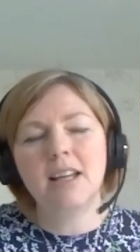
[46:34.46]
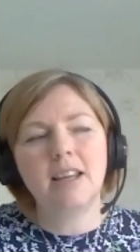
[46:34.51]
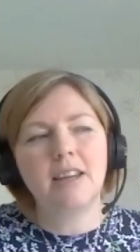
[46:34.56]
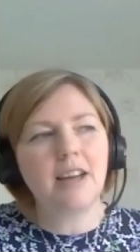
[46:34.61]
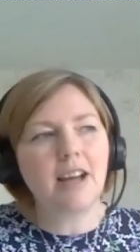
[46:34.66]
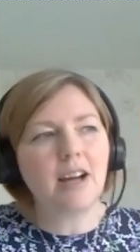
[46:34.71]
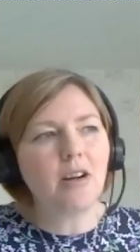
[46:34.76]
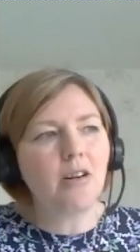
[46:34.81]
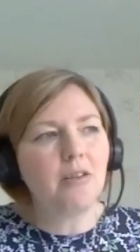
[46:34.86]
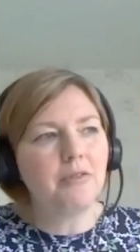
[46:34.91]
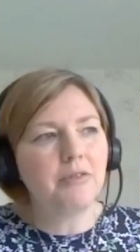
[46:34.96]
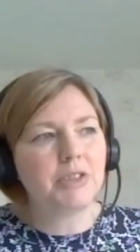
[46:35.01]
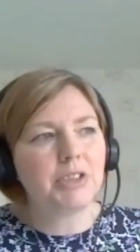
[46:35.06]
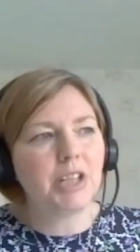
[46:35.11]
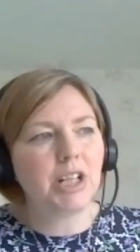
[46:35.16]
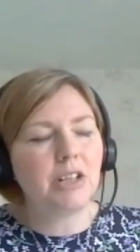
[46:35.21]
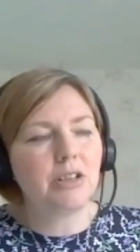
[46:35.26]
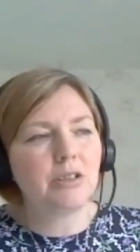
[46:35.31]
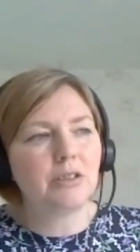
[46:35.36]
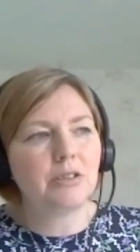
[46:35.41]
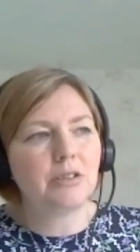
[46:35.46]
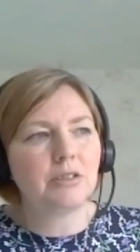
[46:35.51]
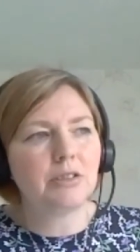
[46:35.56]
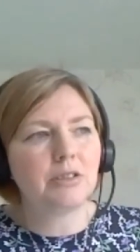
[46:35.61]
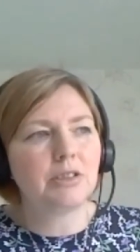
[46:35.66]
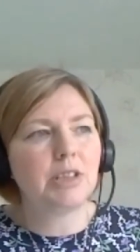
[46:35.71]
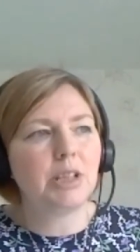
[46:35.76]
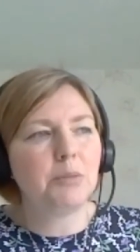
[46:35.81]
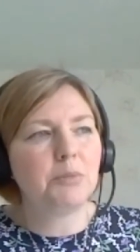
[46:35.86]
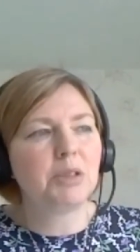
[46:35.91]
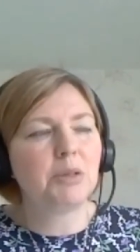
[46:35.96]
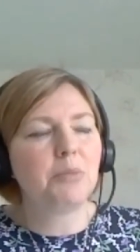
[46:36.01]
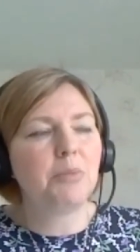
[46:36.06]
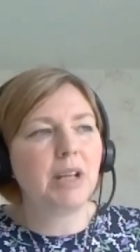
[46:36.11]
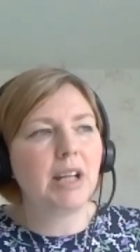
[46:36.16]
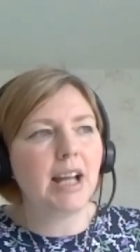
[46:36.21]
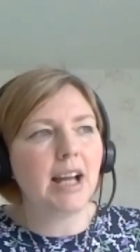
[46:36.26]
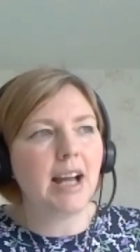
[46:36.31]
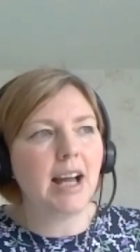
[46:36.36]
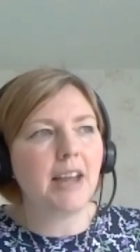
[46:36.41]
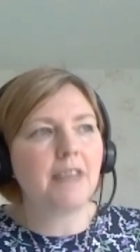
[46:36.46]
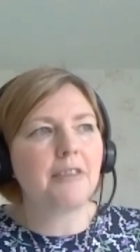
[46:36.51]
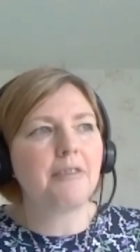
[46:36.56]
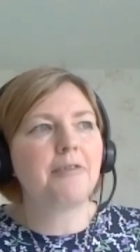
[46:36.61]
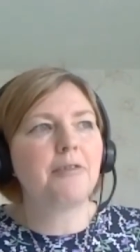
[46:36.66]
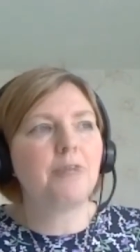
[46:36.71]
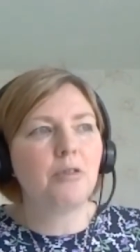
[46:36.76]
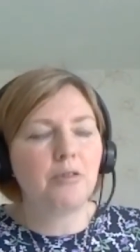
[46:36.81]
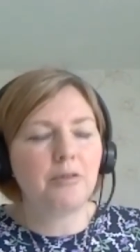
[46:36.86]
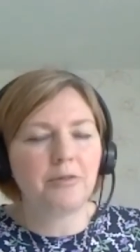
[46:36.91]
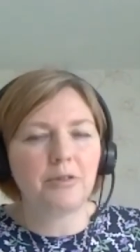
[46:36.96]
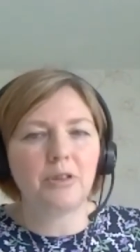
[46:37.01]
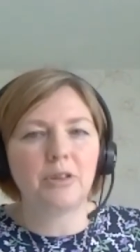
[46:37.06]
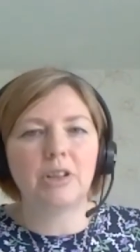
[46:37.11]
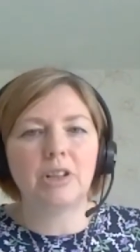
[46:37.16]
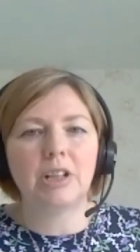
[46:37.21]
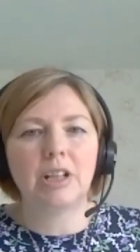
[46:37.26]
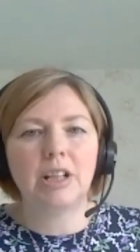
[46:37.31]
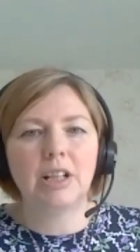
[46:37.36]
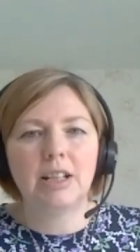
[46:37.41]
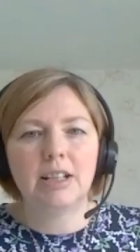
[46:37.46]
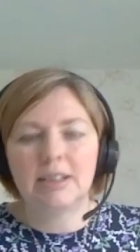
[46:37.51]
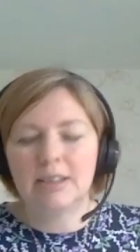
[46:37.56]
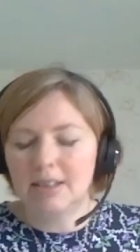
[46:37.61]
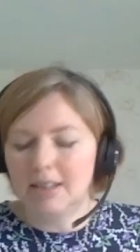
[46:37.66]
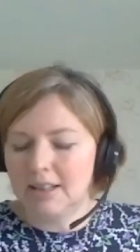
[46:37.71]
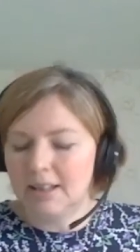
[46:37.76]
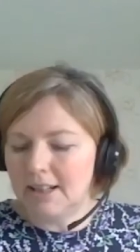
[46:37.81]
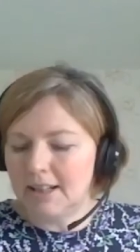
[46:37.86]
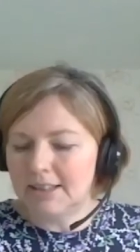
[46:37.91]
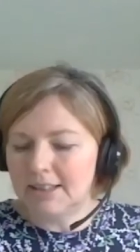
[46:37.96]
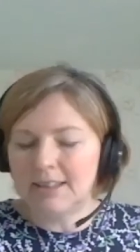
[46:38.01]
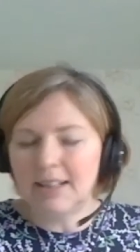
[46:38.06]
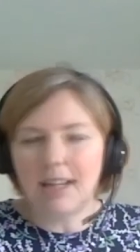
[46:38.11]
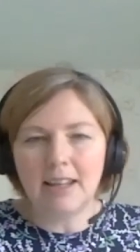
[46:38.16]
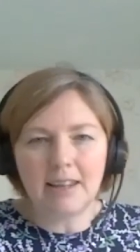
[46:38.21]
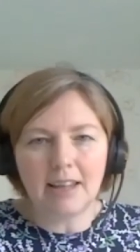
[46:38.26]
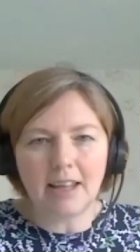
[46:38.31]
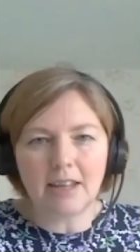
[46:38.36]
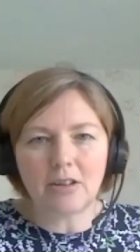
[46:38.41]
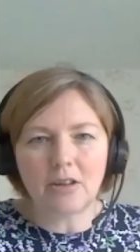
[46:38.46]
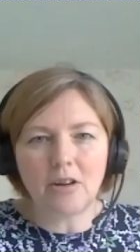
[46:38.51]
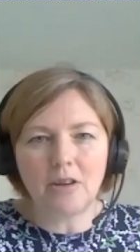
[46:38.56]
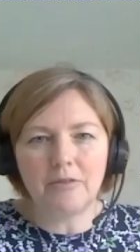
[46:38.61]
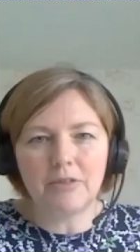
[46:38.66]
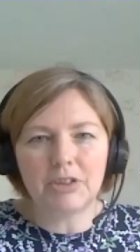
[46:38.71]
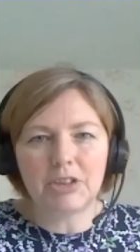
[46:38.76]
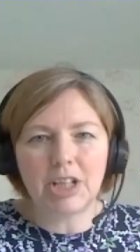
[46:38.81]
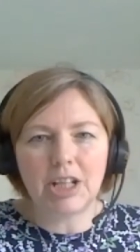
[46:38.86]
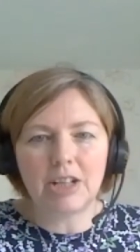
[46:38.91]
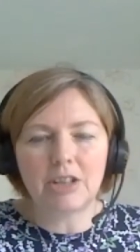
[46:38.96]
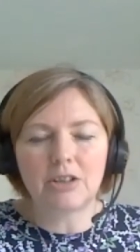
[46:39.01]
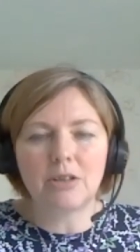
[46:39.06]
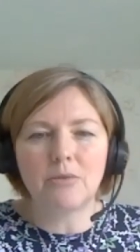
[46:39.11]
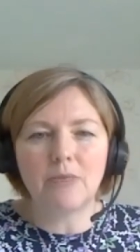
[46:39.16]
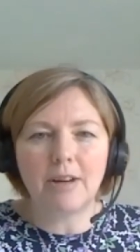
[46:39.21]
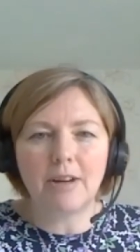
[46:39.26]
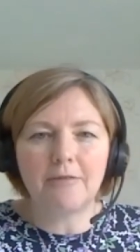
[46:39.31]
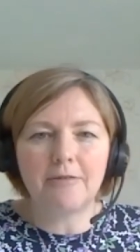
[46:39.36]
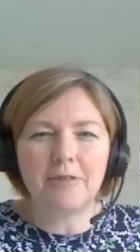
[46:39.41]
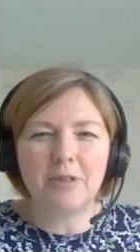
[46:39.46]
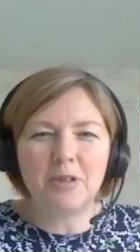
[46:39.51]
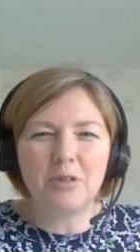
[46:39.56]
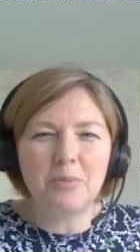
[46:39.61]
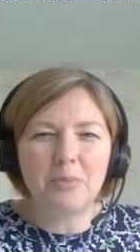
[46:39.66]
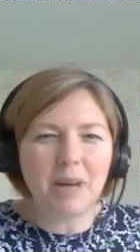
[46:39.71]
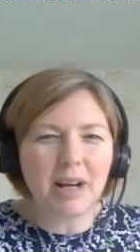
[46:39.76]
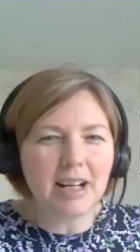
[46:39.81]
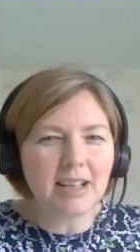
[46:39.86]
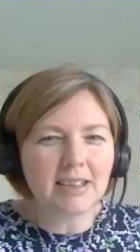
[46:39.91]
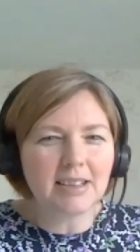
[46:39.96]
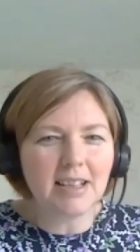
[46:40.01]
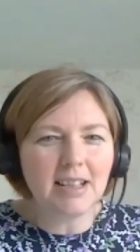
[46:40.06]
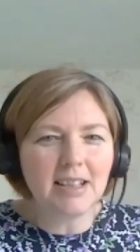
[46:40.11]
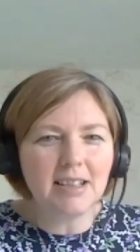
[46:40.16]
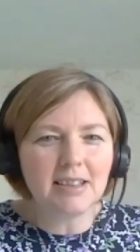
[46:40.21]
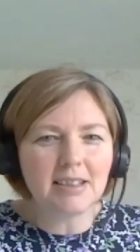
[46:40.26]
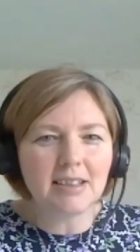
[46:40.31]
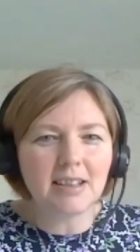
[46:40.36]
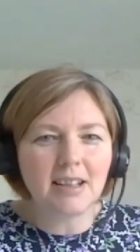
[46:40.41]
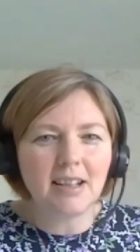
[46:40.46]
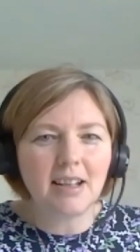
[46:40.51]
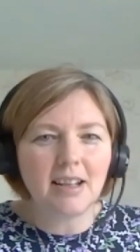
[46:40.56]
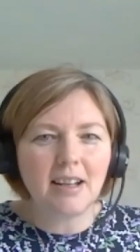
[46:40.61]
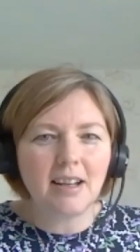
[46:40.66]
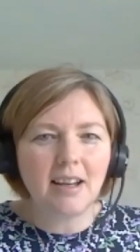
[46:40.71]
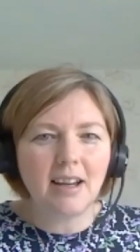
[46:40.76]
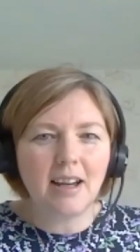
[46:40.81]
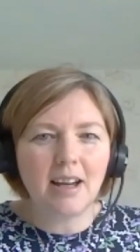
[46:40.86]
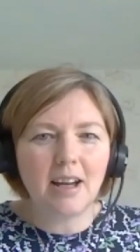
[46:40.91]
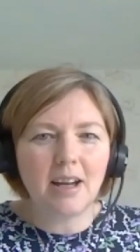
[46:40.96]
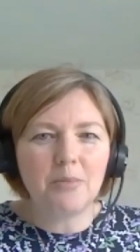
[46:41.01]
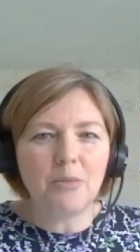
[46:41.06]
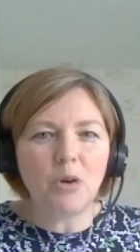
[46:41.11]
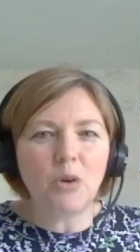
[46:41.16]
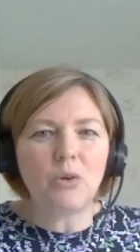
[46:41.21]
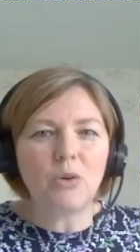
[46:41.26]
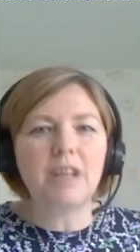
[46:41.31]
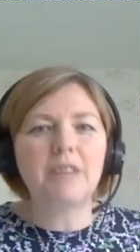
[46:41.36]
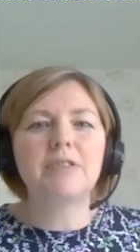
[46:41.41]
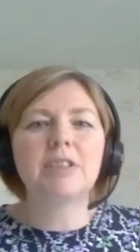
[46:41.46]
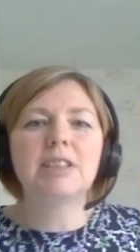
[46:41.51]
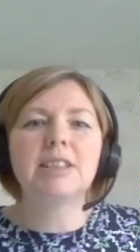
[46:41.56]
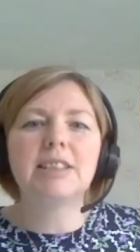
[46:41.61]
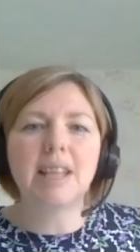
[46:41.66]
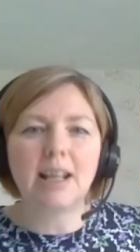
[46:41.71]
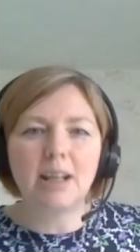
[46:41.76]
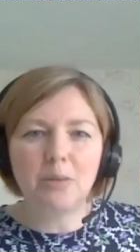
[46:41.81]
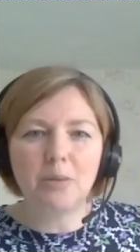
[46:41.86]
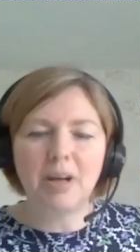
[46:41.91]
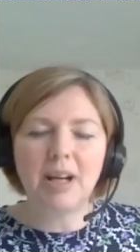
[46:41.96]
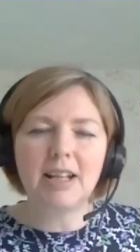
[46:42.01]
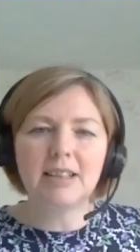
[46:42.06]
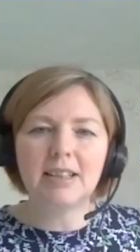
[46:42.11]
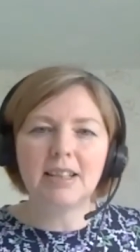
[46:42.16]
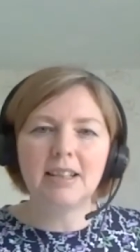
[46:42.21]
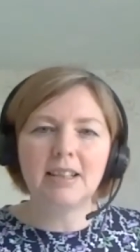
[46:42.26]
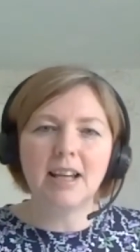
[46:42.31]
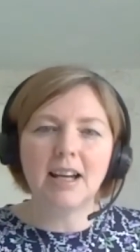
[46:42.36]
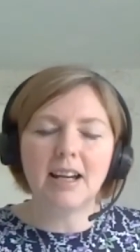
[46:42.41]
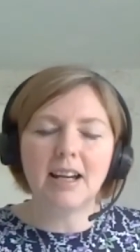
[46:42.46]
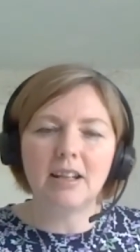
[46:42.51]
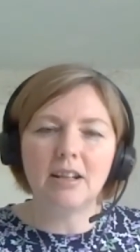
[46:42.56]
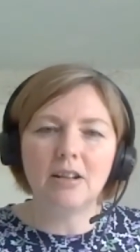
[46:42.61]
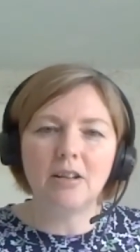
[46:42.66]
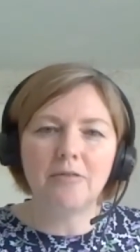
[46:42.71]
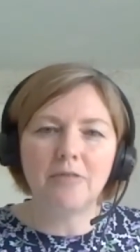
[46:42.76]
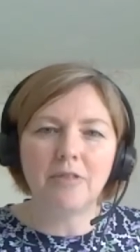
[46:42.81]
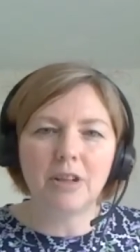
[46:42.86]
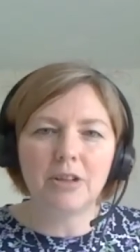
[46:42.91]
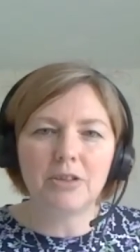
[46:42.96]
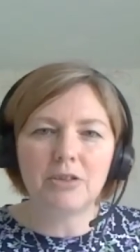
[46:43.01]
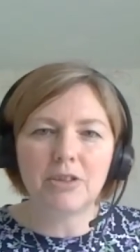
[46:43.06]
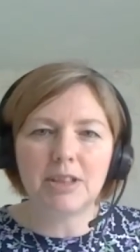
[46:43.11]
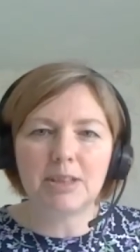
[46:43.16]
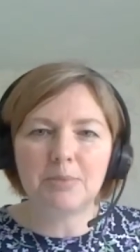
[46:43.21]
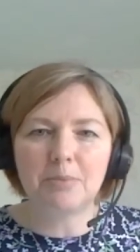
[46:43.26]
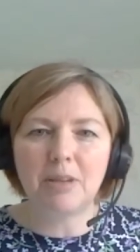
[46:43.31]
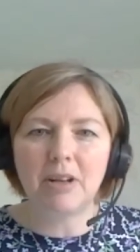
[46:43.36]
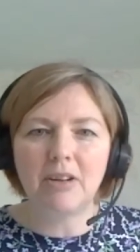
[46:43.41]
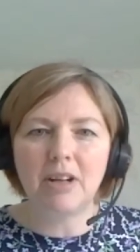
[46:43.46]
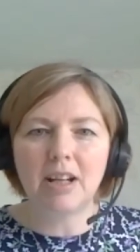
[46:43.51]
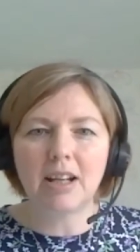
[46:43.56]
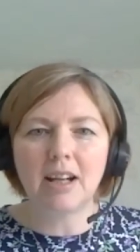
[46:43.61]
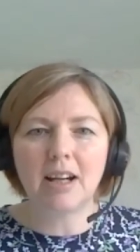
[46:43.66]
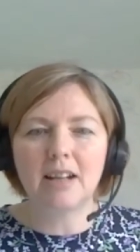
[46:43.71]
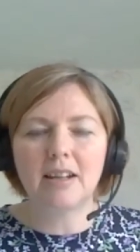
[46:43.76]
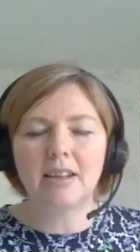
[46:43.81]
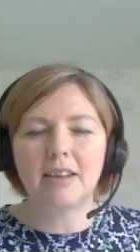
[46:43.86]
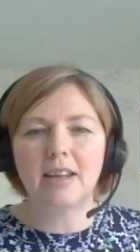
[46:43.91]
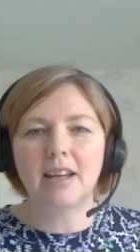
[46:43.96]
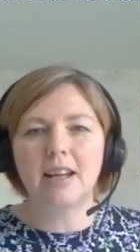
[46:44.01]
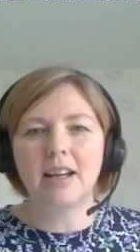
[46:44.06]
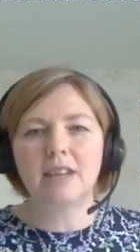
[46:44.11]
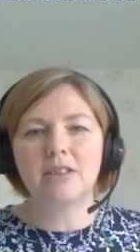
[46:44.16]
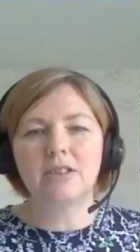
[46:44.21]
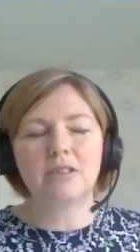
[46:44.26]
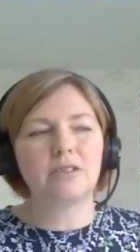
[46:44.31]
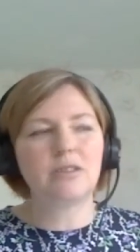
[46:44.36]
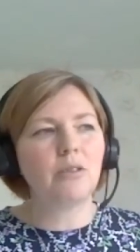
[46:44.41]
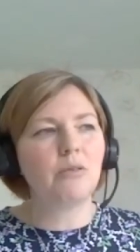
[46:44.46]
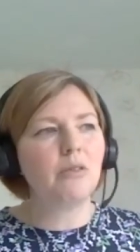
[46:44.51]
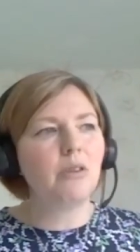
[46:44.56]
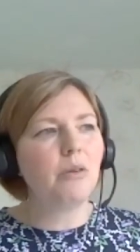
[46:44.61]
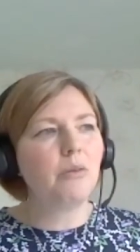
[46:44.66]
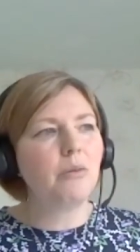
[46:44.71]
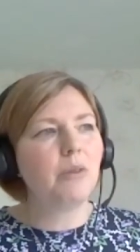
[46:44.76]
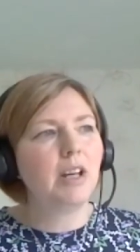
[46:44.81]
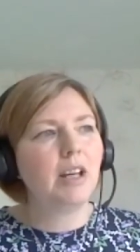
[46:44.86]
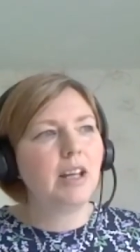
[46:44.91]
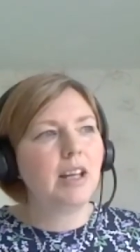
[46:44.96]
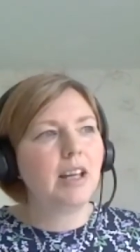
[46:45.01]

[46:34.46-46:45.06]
That conversation doesn't seem to be at the forefront to the extent that the conversation around food banks is, or even celebrating that, you know, voluntary spirit kind of thing. I just don't know.